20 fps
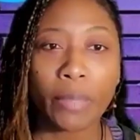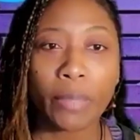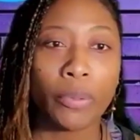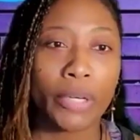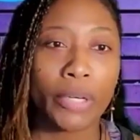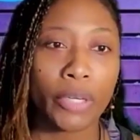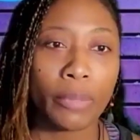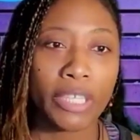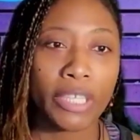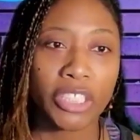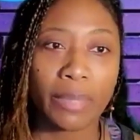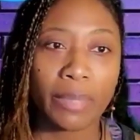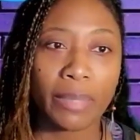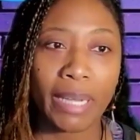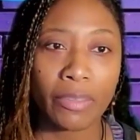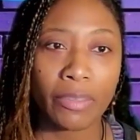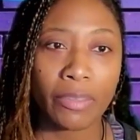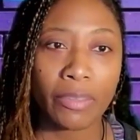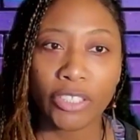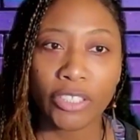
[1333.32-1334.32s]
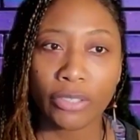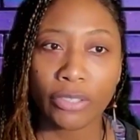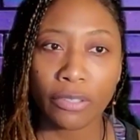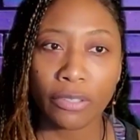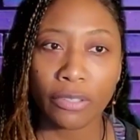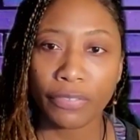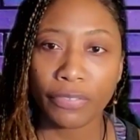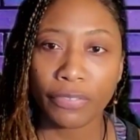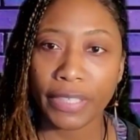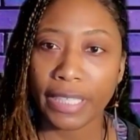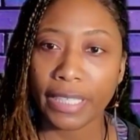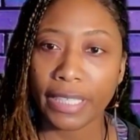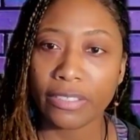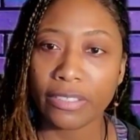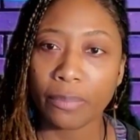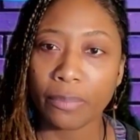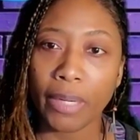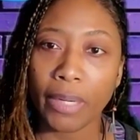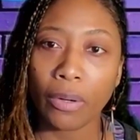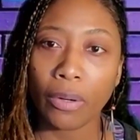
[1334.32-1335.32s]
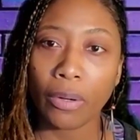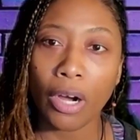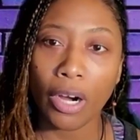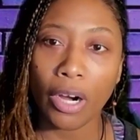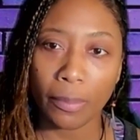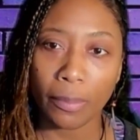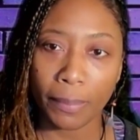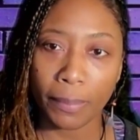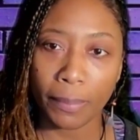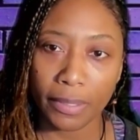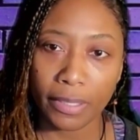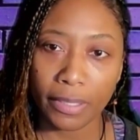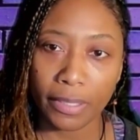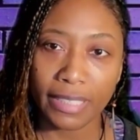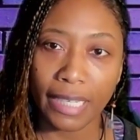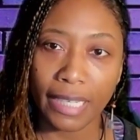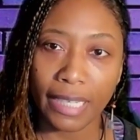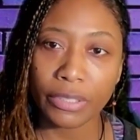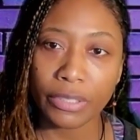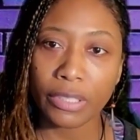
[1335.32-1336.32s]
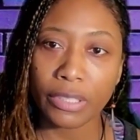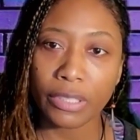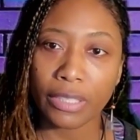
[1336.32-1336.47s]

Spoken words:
important question I have to make sure I don't forget is about HARP, because I